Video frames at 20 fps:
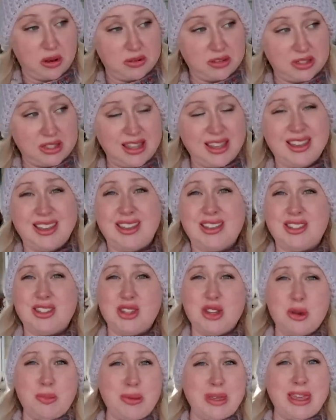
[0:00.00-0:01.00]
I was saying
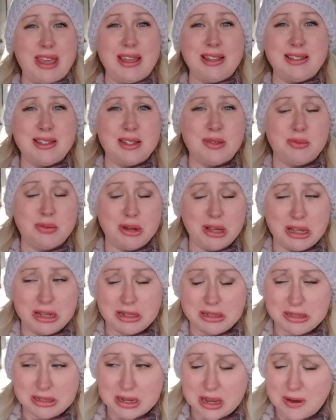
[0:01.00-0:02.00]
because UPS is
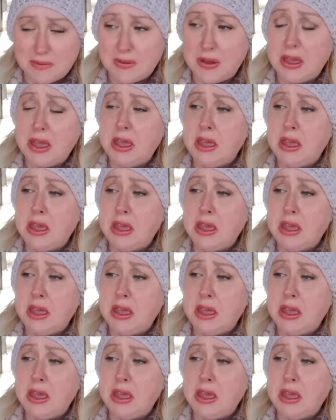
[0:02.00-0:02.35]
bringing stuff.